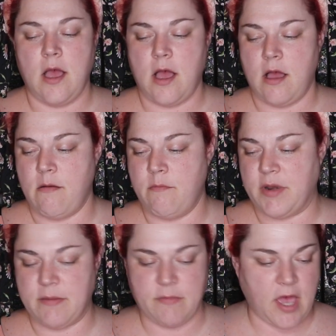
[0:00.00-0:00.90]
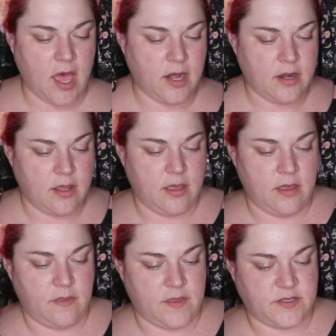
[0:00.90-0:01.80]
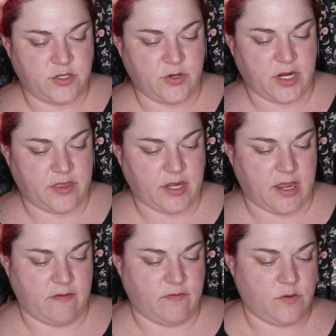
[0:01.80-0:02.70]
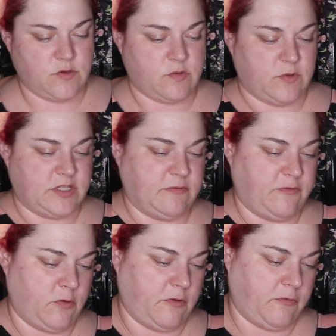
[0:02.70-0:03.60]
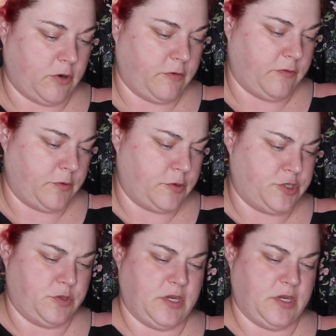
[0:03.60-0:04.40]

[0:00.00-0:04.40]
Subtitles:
But I've got this trick that I've used once before for a photo shoot